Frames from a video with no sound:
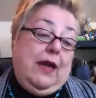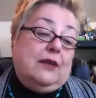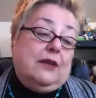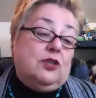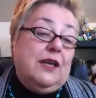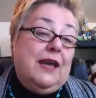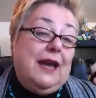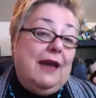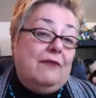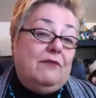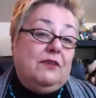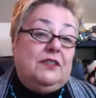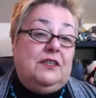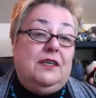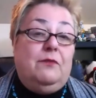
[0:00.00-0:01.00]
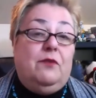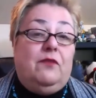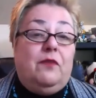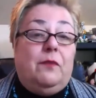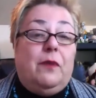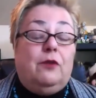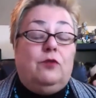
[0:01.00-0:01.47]
actually have a team of
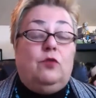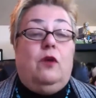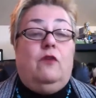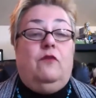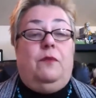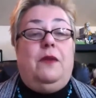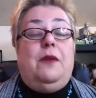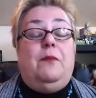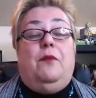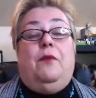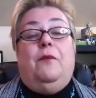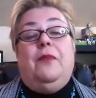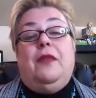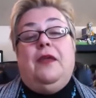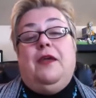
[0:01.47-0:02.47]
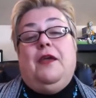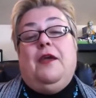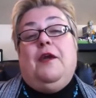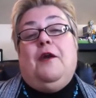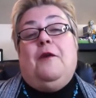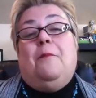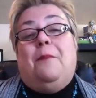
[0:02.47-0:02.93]
about 12 people
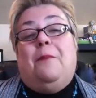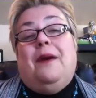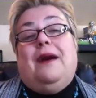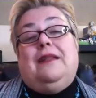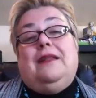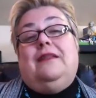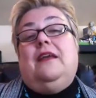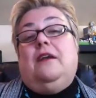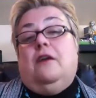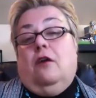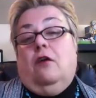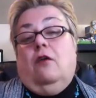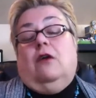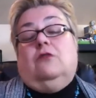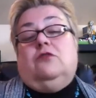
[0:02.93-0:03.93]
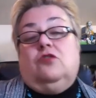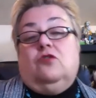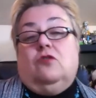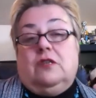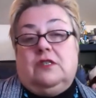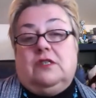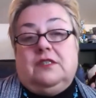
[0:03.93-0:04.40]
but they are all
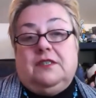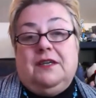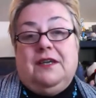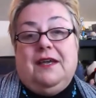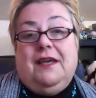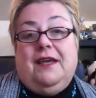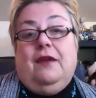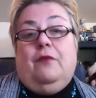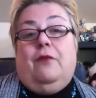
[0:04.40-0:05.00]
outsourced Mm-hmm.